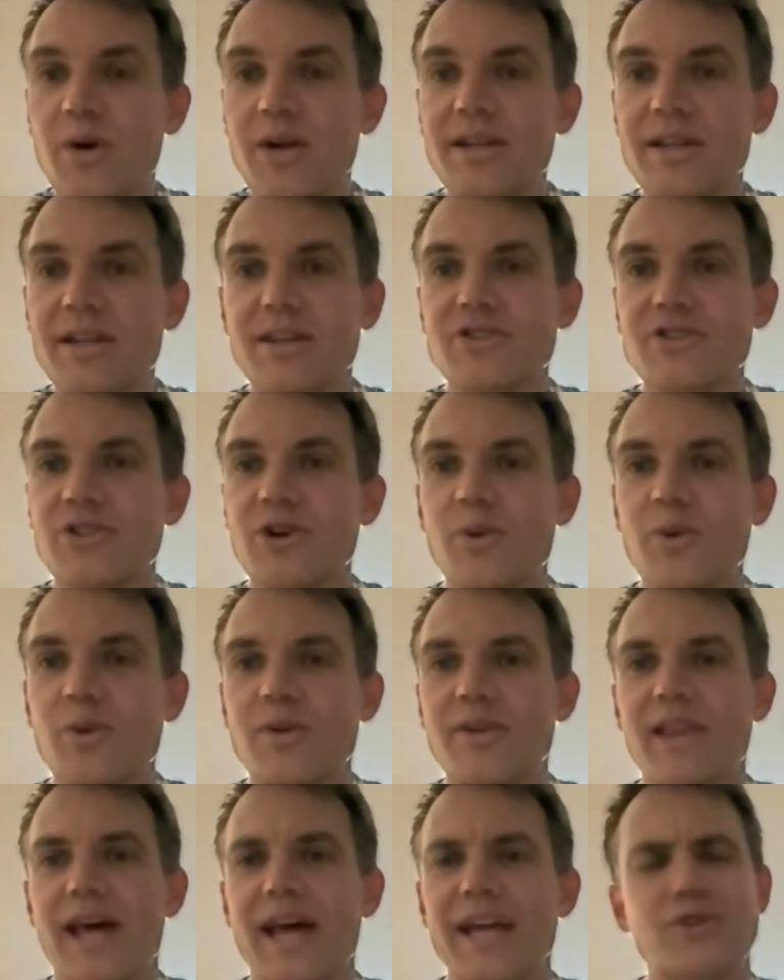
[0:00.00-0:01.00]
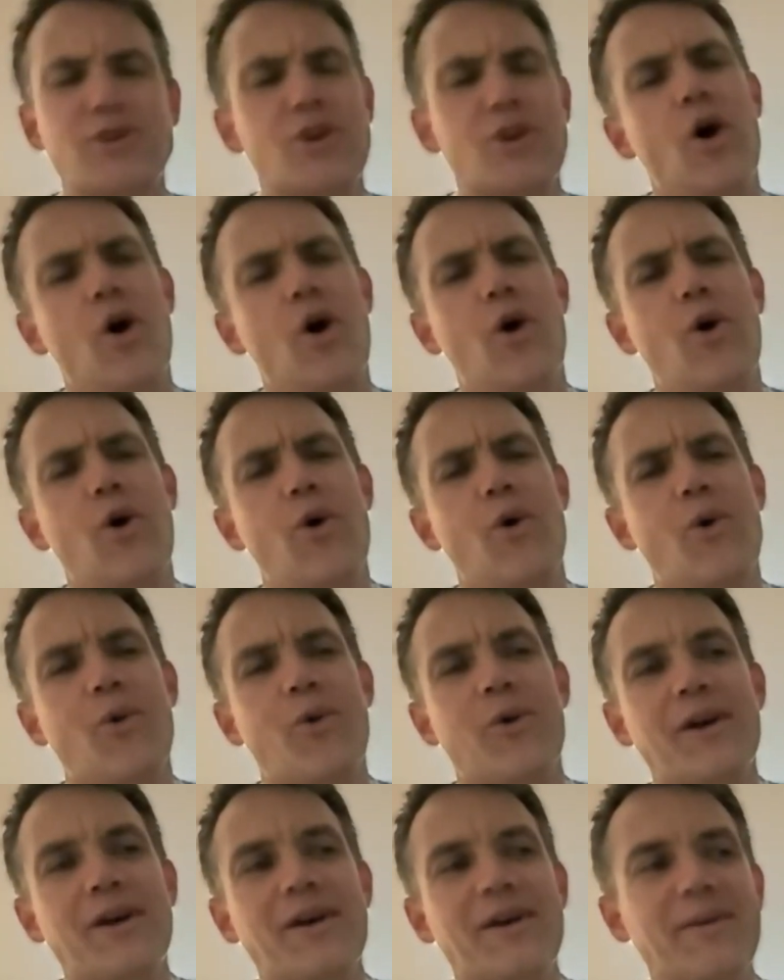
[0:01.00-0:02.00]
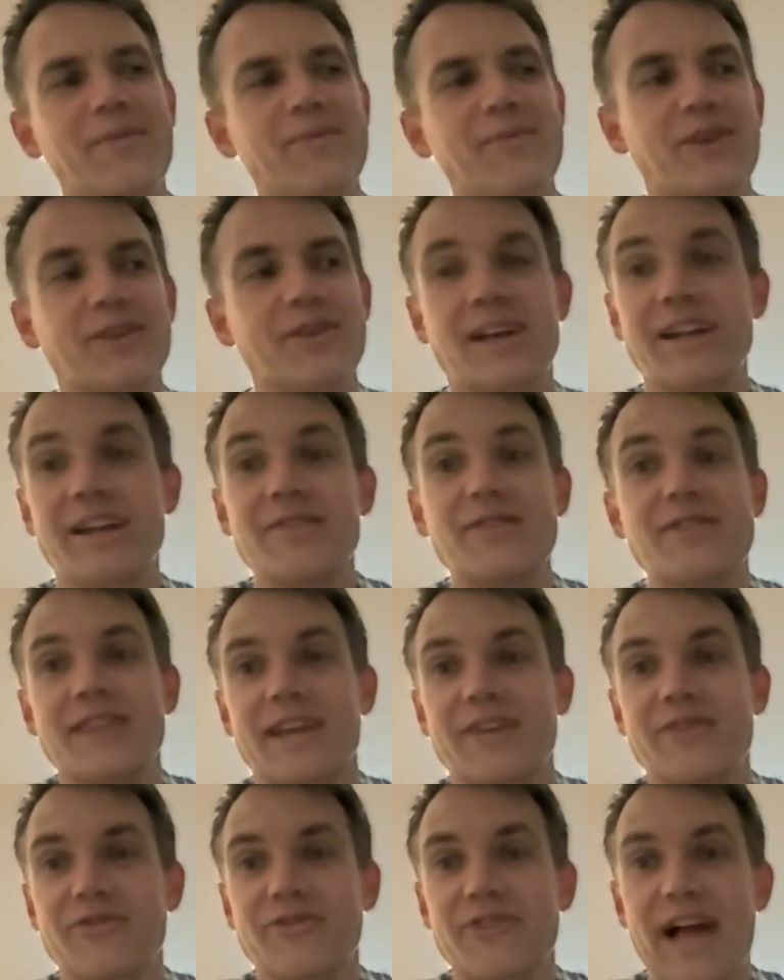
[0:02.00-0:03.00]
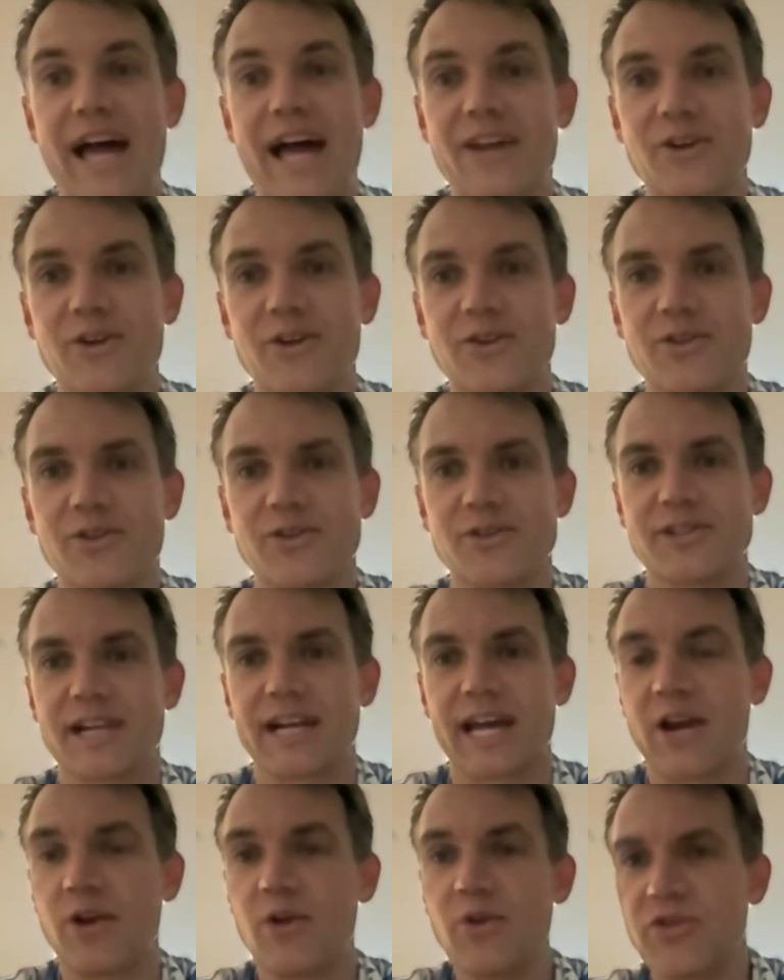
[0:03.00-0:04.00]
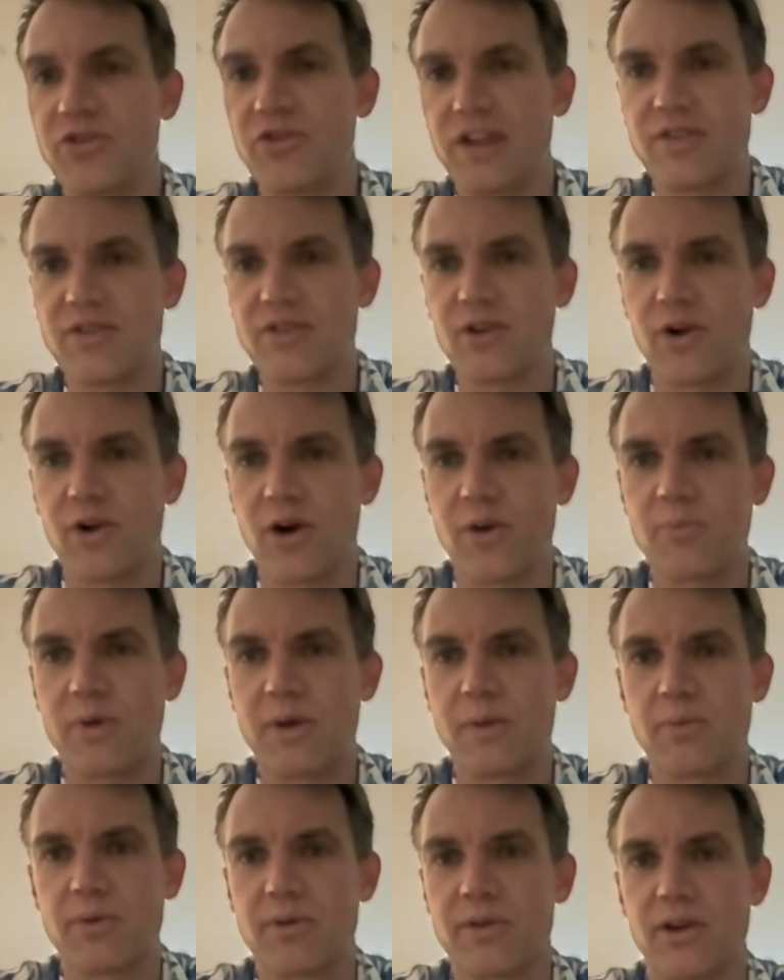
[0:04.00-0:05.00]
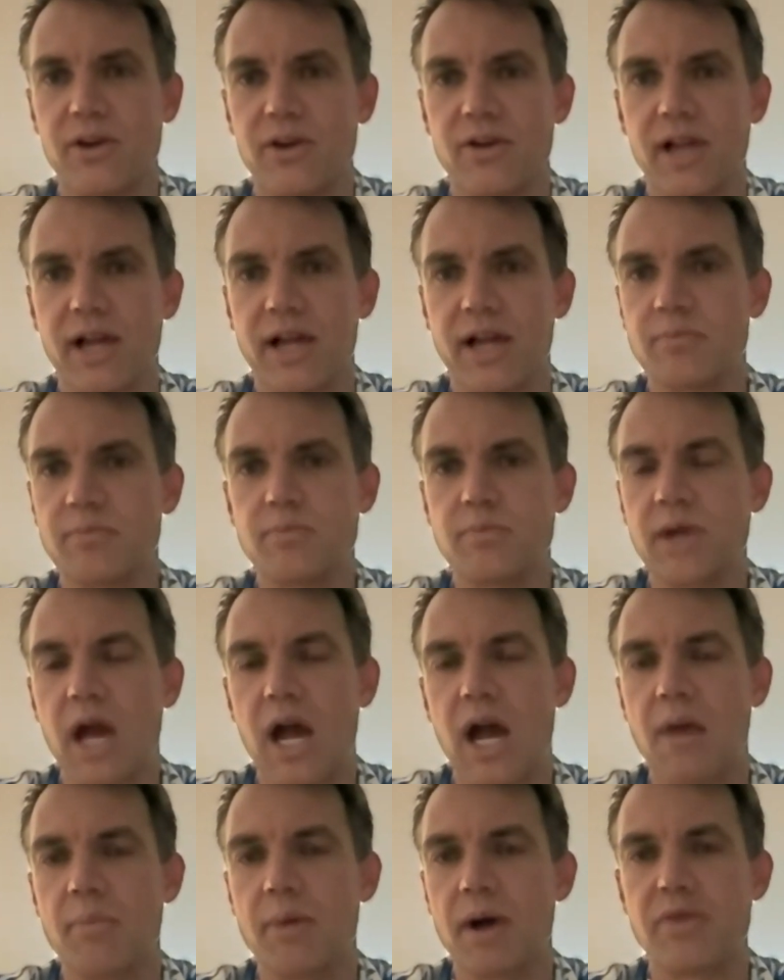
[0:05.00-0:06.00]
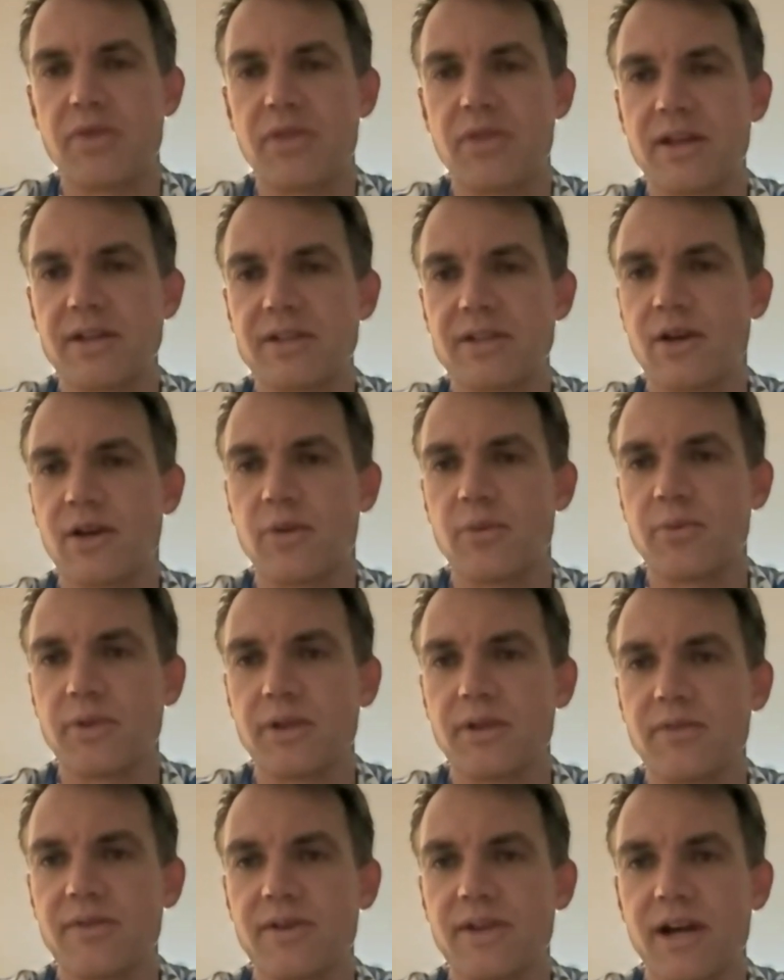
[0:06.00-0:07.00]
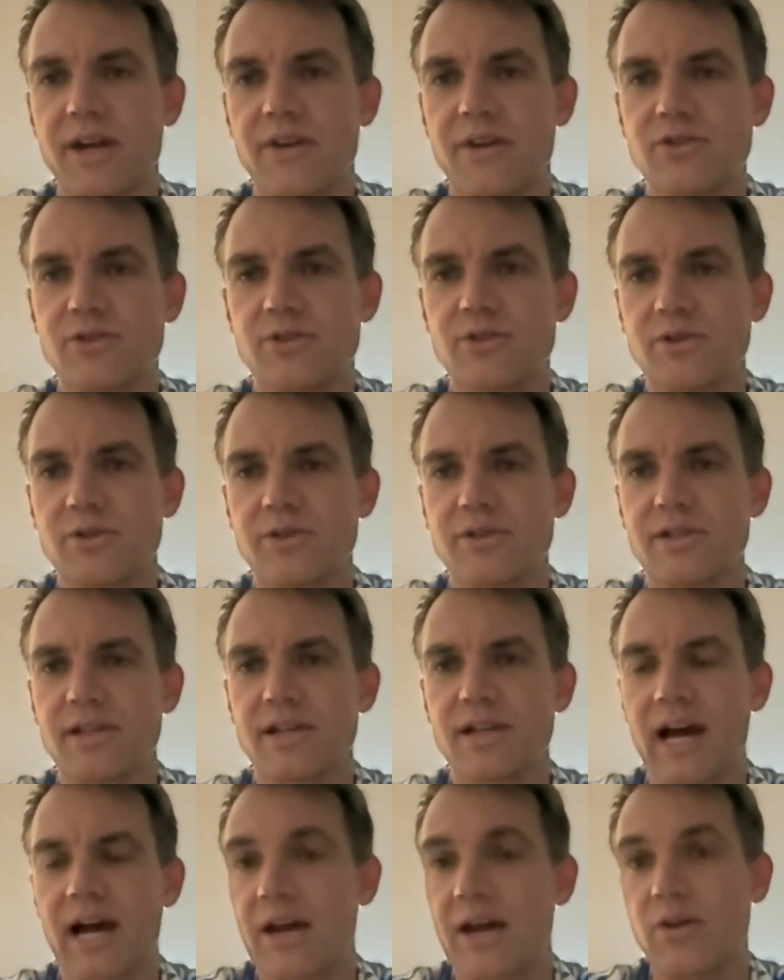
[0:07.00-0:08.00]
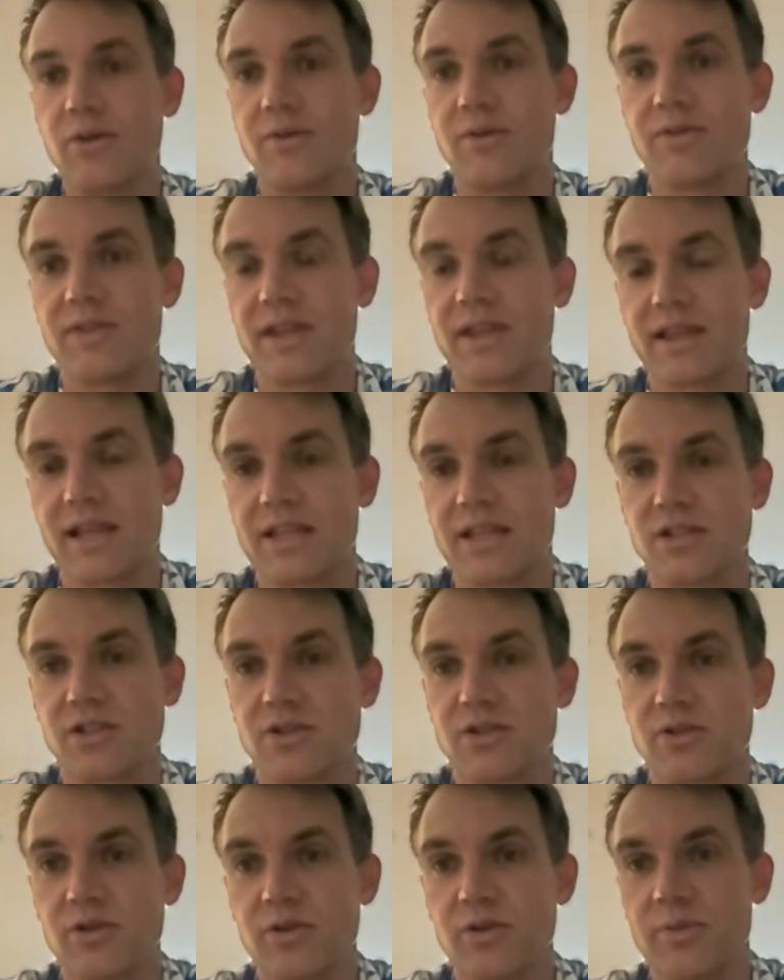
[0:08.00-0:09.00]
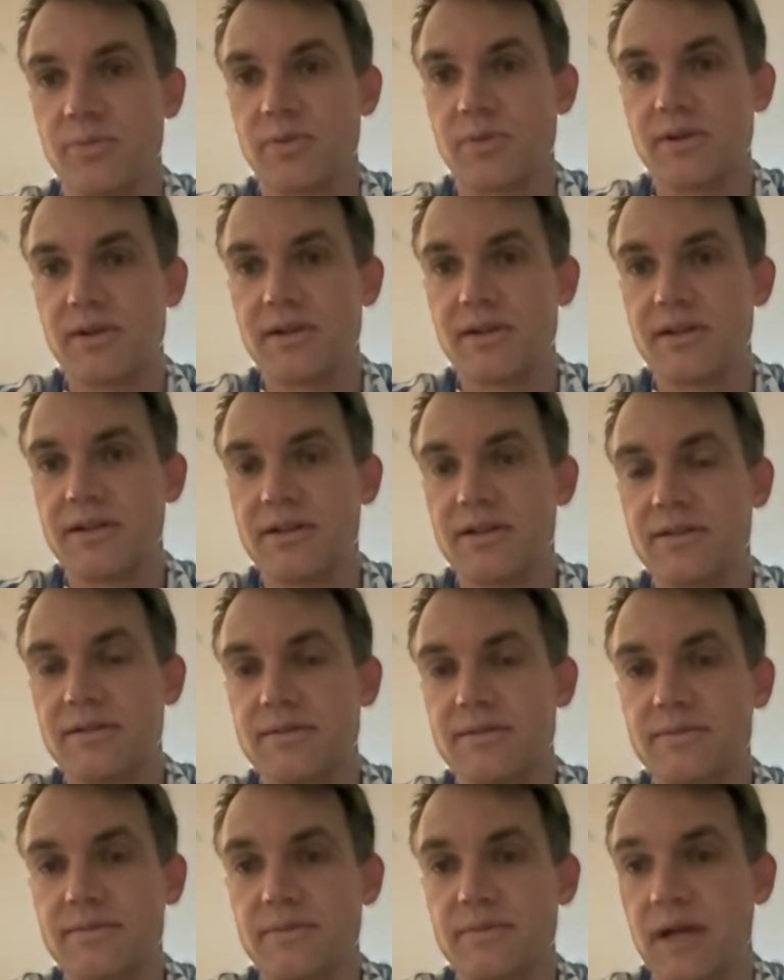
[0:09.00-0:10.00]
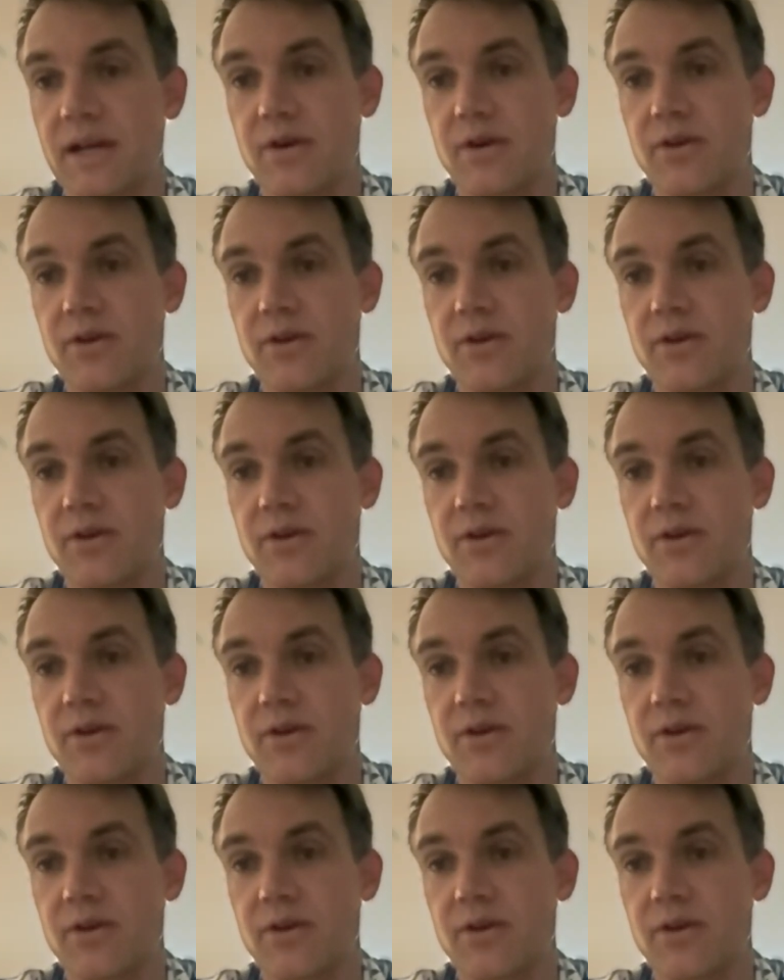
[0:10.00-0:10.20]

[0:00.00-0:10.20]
there's no one like, no, they're not even like flat earthers. Like, I don't think there are people that are like, yeah, my thing is I don't believe in dinosaurs. Like, I don't even think that's a group. I don't